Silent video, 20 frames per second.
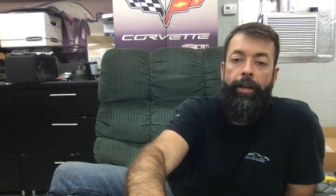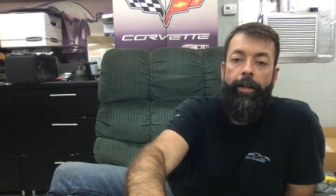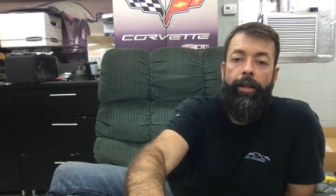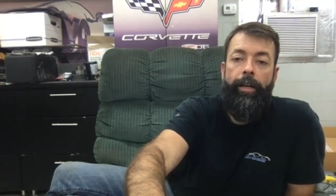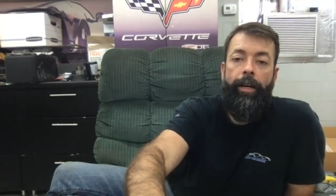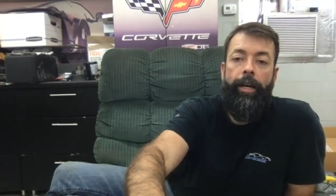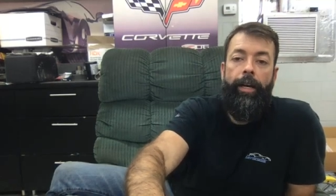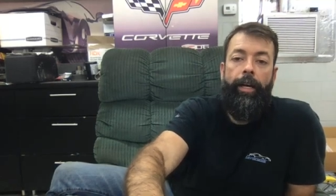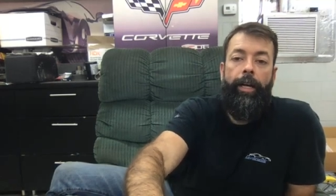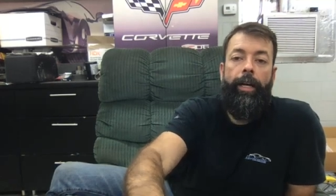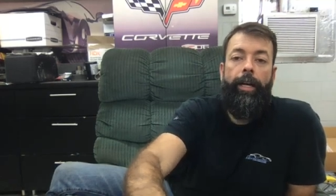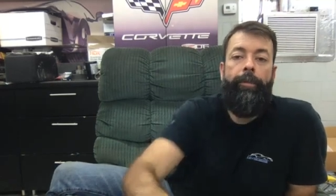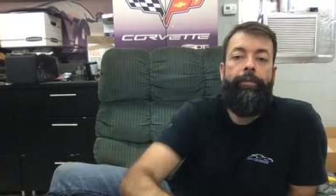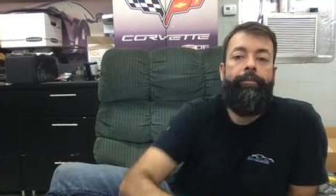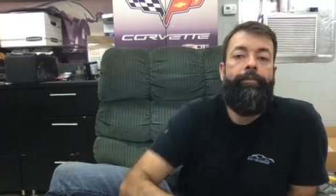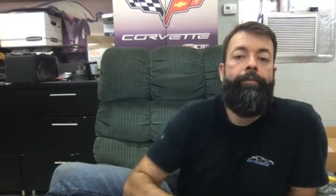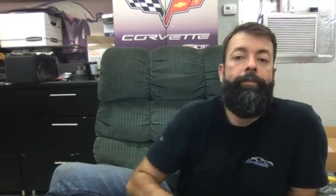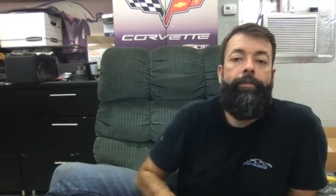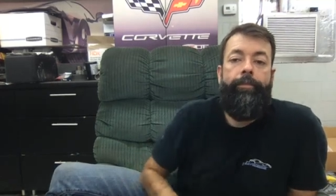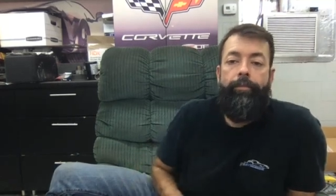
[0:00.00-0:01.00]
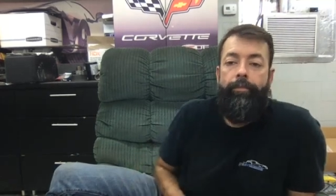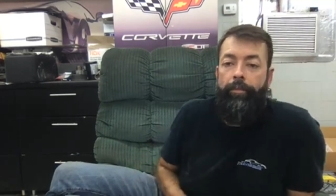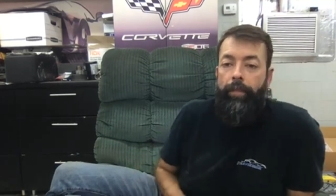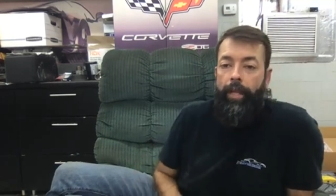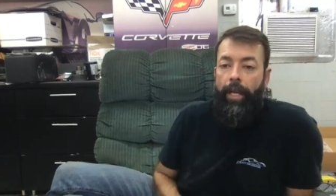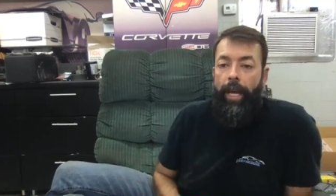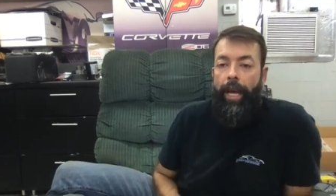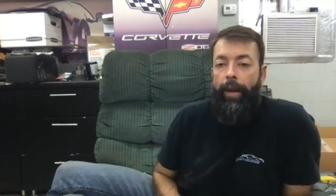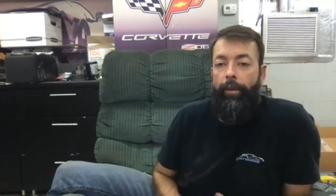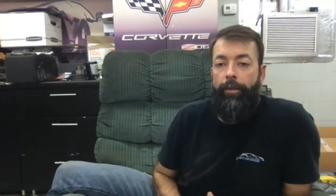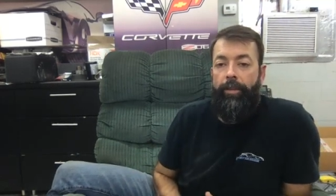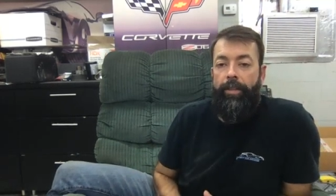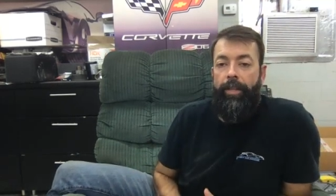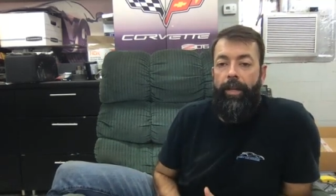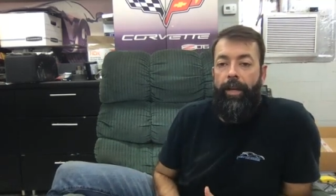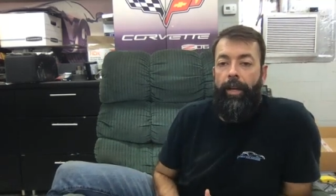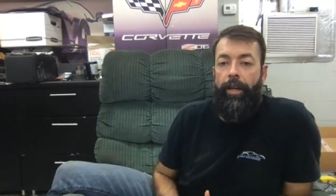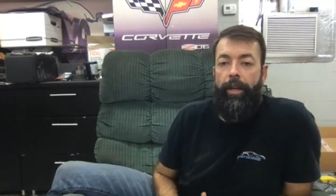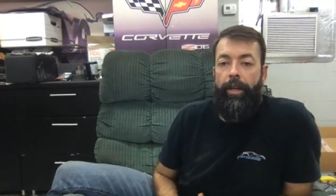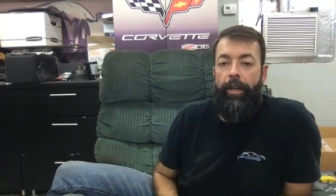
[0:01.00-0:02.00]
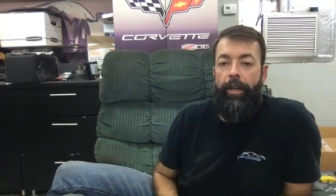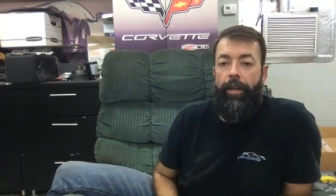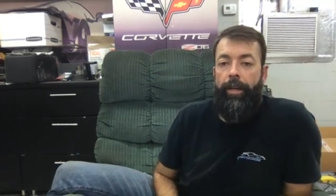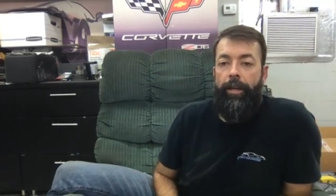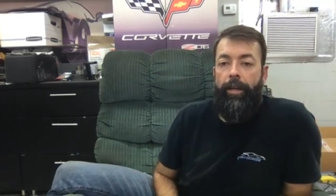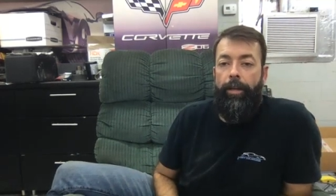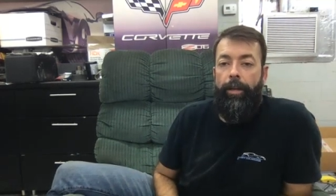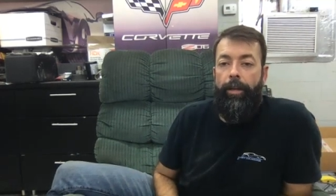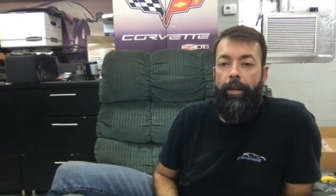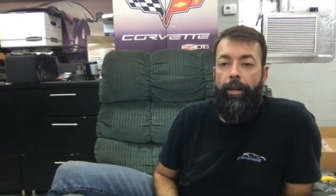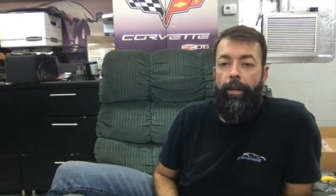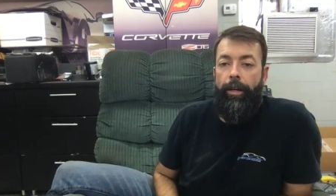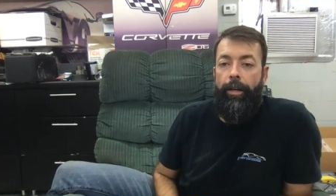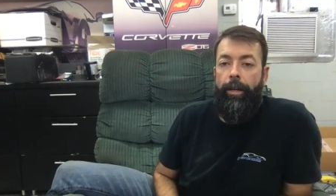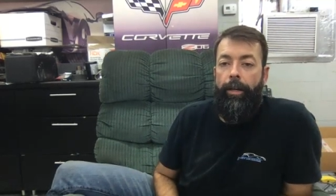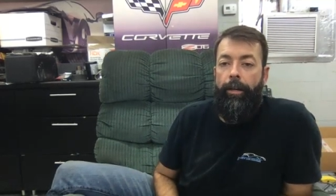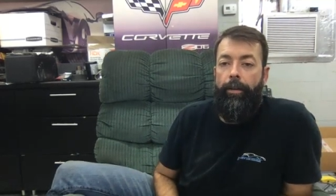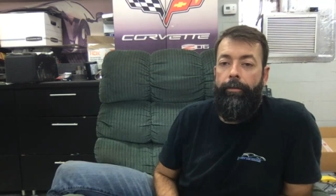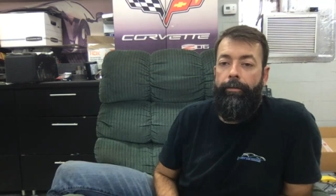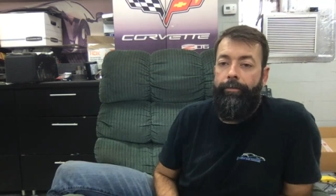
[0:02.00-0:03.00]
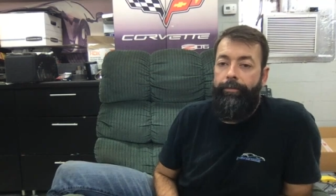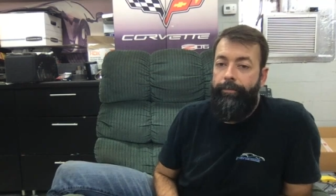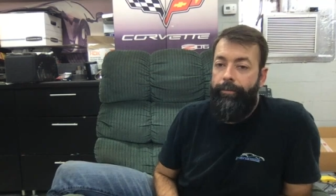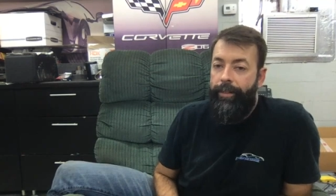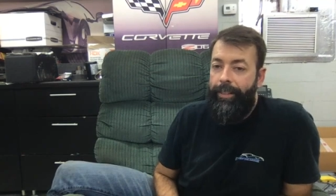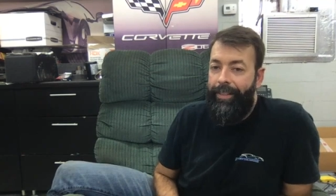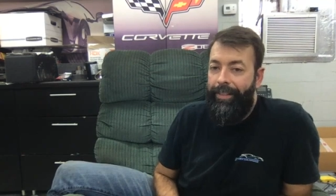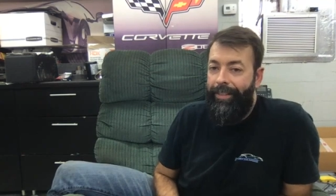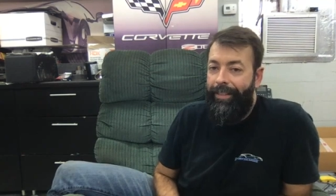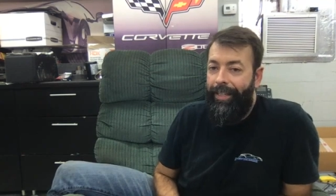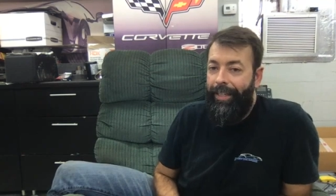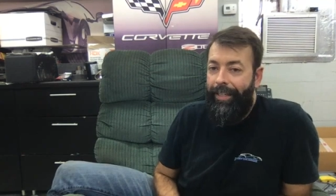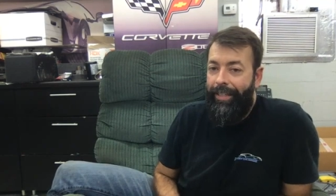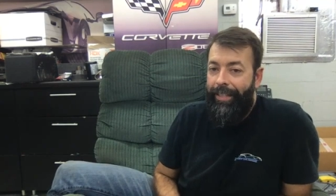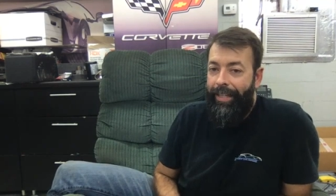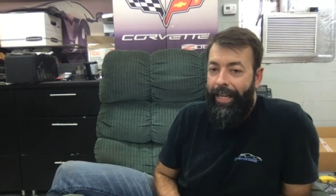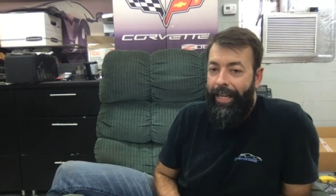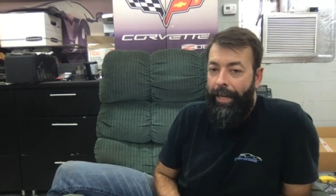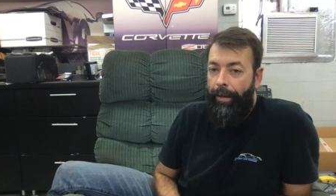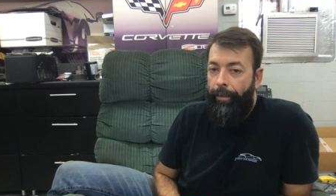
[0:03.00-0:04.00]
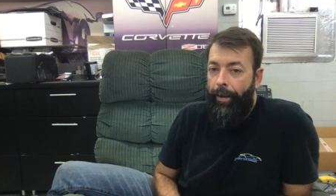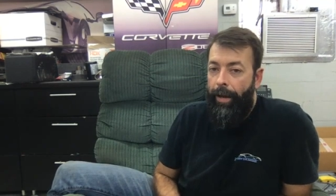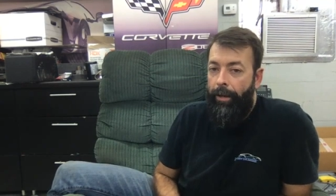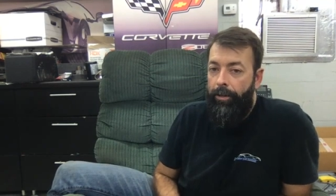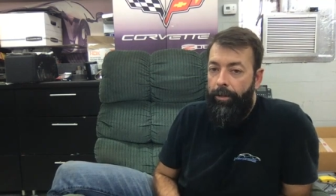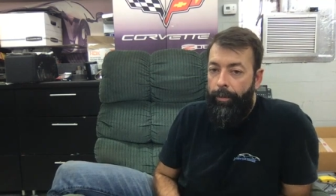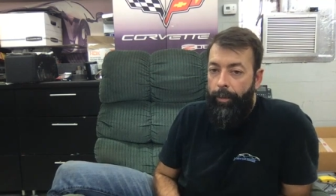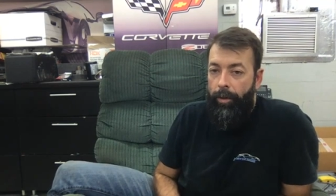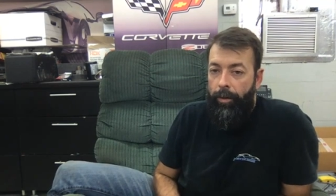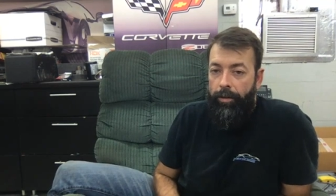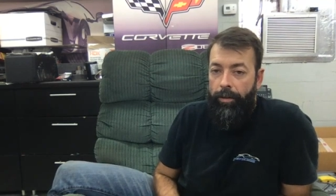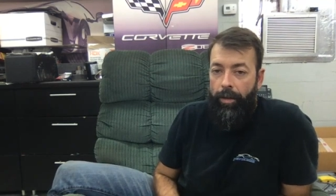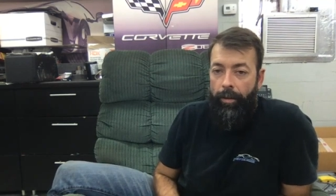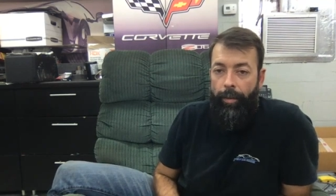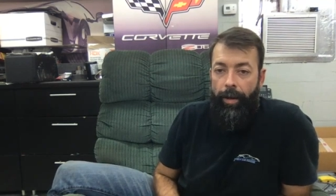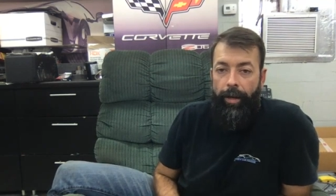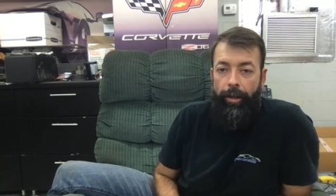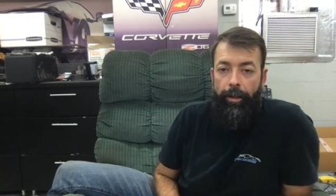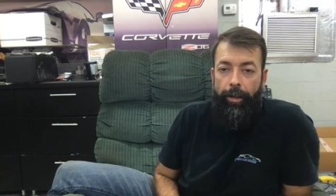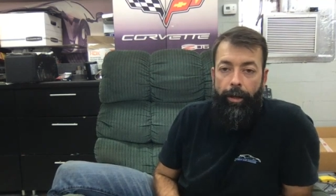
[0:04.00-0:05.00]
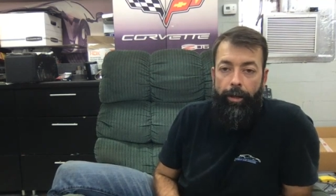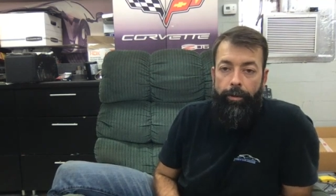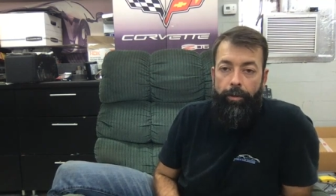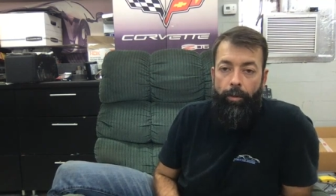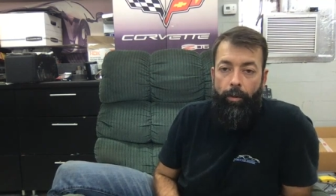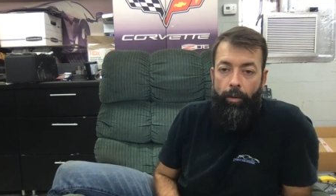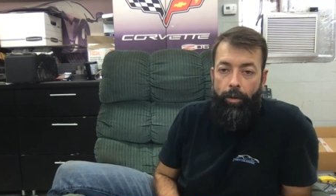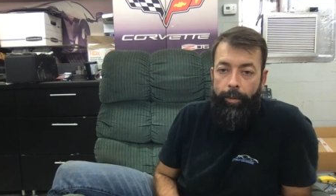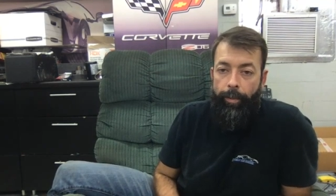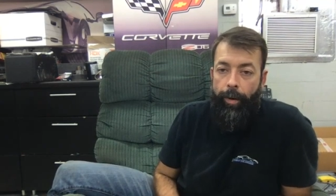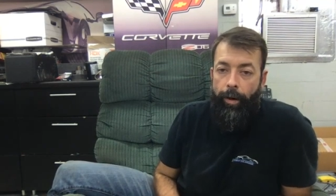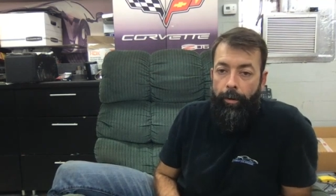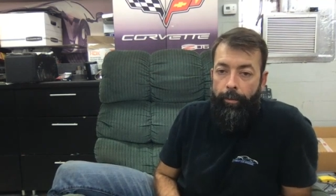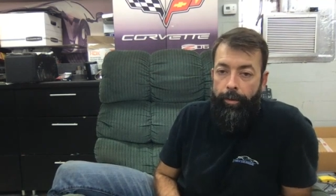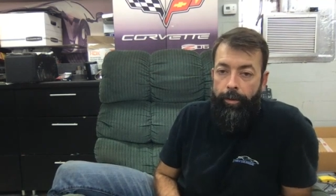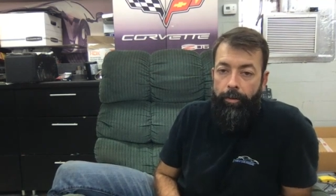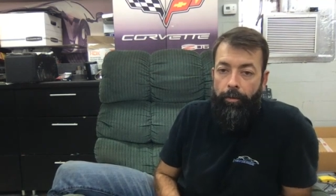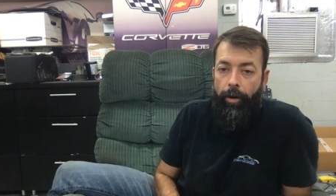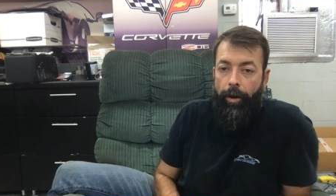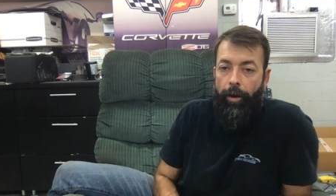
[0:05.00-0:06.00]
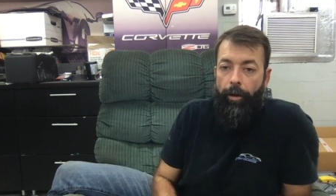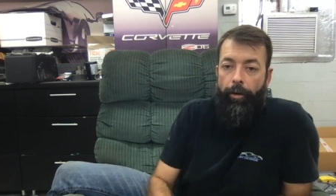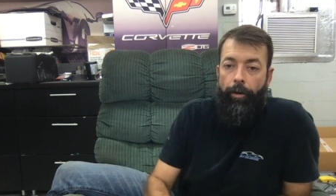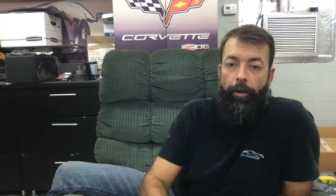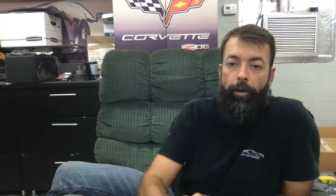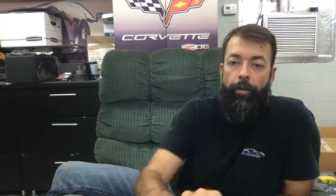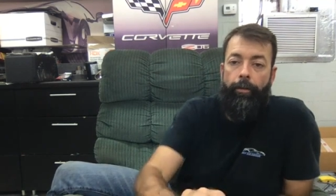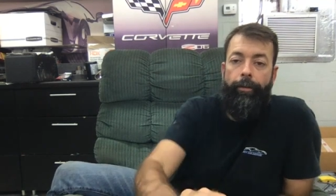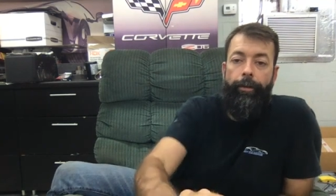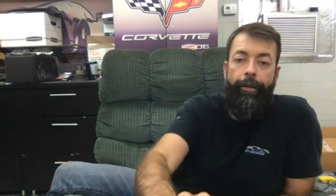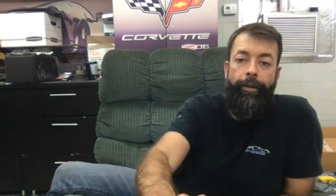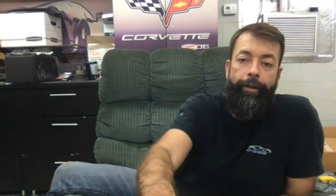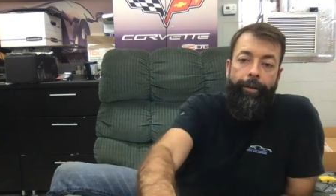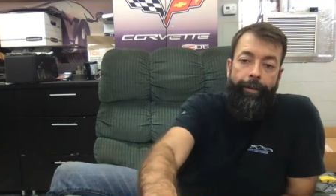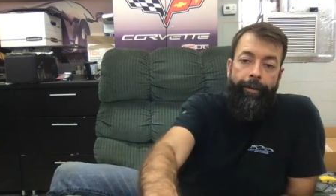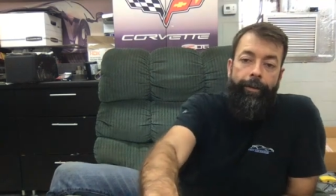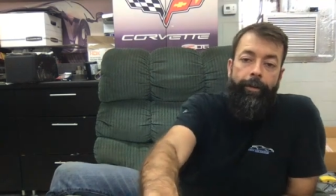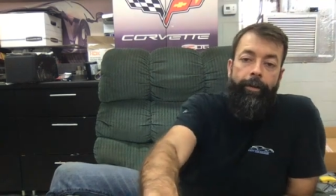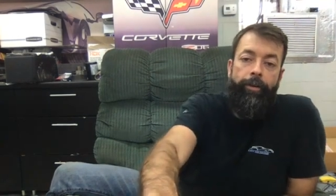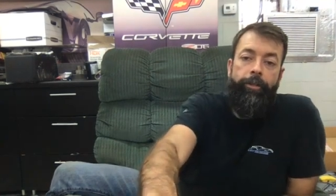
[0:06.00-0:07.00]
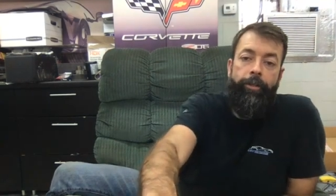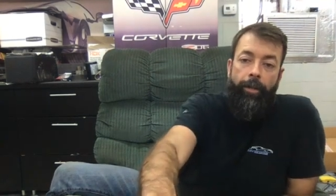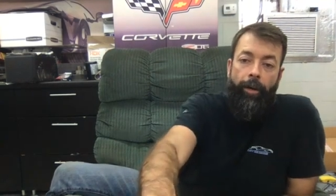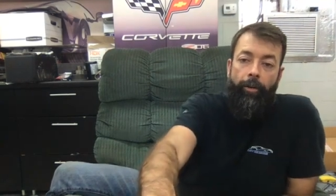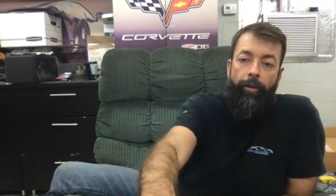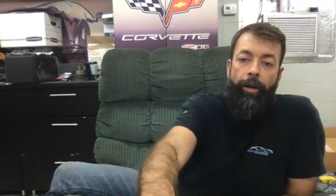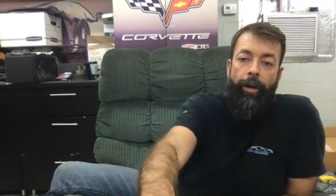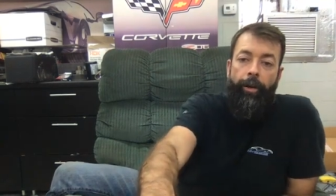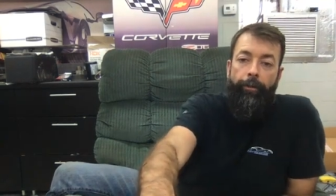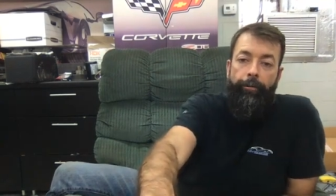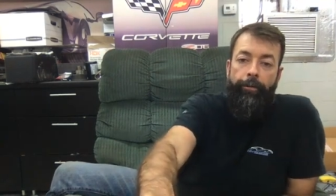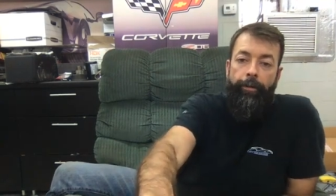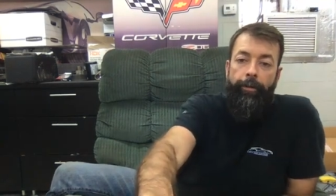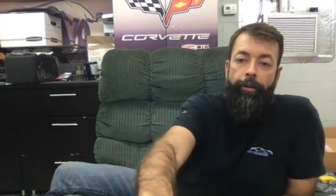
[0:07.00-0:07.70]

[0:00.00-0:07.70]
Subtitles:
I would say 16 pounds of boost, you make 1,000 horsepower, Mr. Garrett Hall. Show enough.